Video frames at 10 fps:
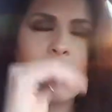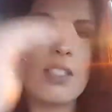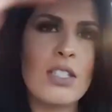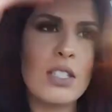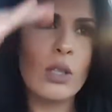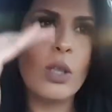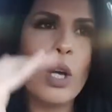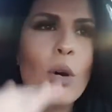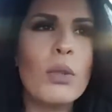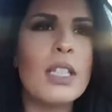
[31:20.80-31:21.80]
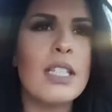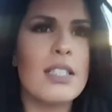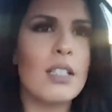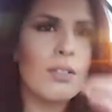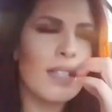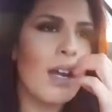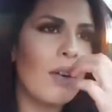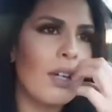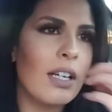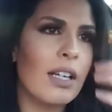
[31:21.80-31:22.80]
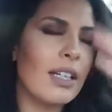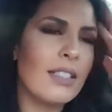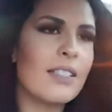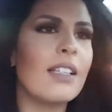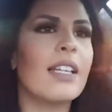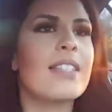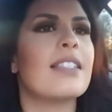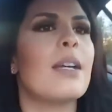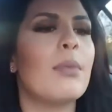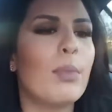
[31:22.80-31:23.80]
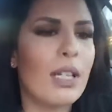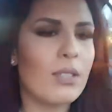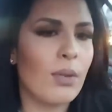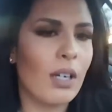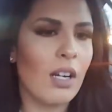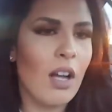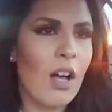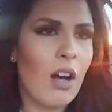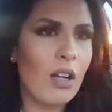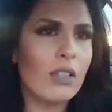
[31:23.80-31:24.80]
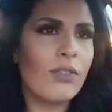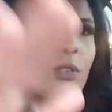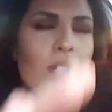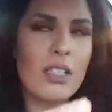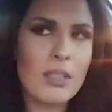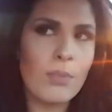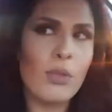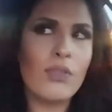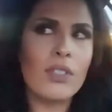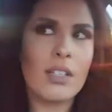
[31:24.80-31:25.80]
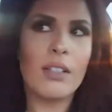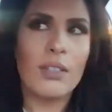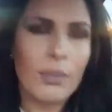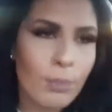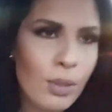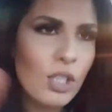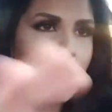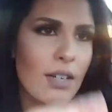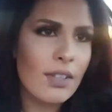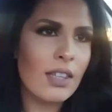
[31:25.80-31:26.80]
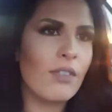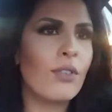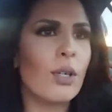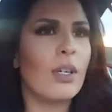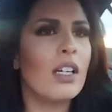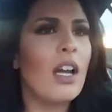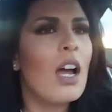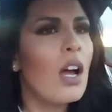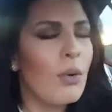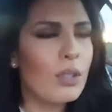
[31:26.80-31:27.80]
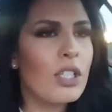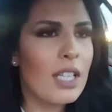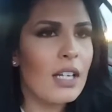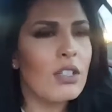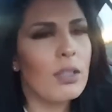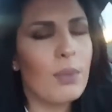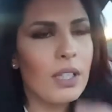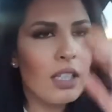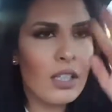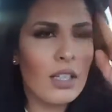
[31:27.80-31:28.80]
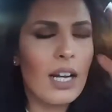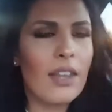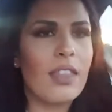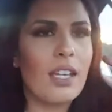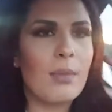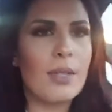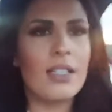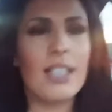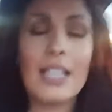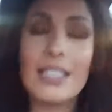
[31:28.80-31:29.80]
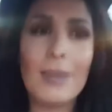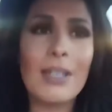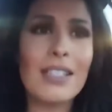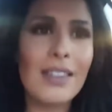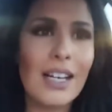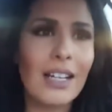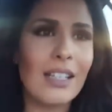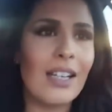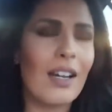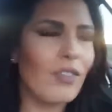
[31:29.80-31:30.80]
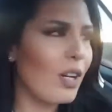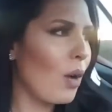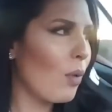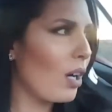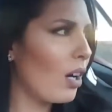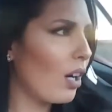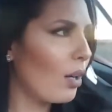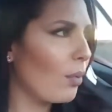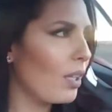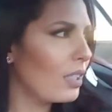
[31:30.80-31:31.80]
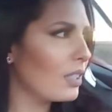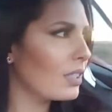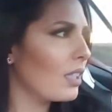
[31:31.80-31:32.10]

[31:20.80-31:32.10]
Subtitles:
slowly slows down, or it doesn't like slam the brakes where all the force pushes everything forward, which is actually pretty good, I think, because last time I did that, and I forgot what car it was,